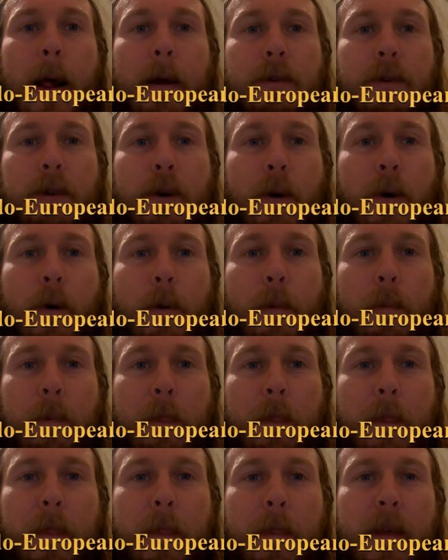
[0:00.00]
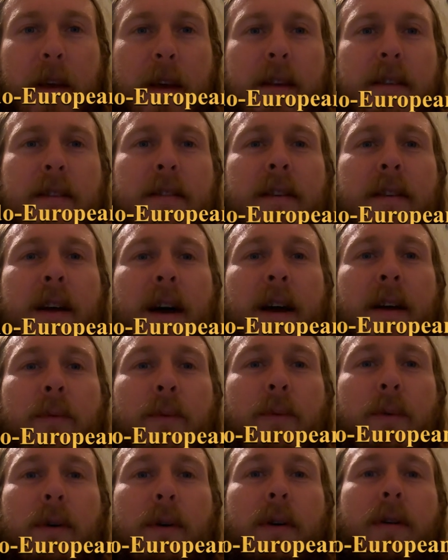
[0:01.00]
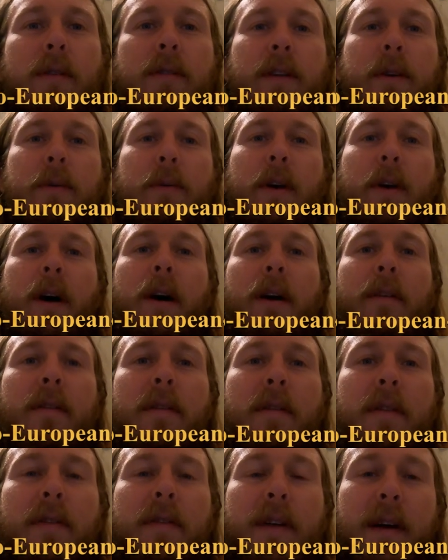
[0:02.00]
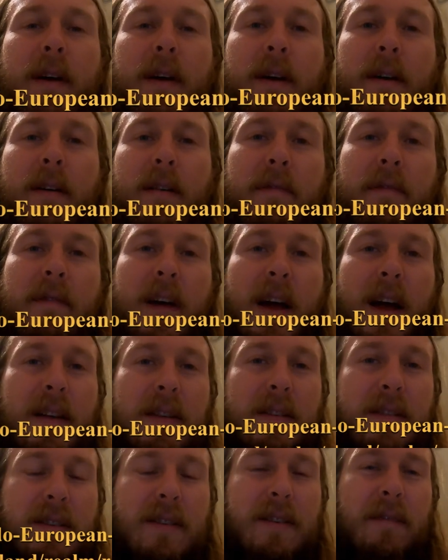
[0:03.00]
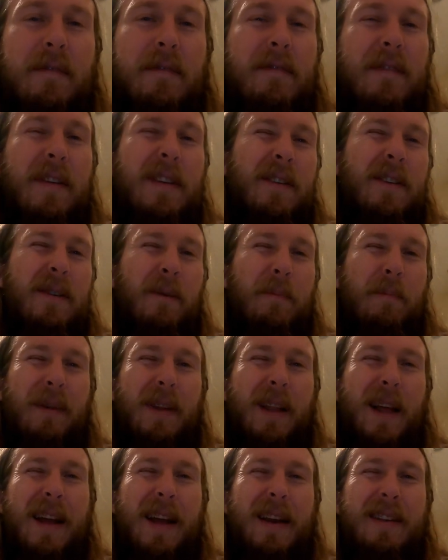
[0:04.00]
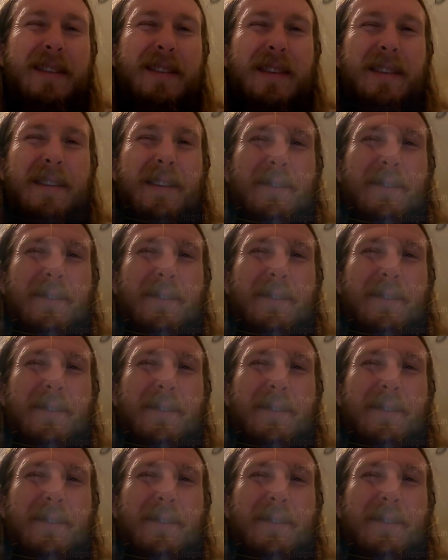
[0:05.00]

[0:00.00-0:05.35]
So these nine worlds that we often think of as physical planets in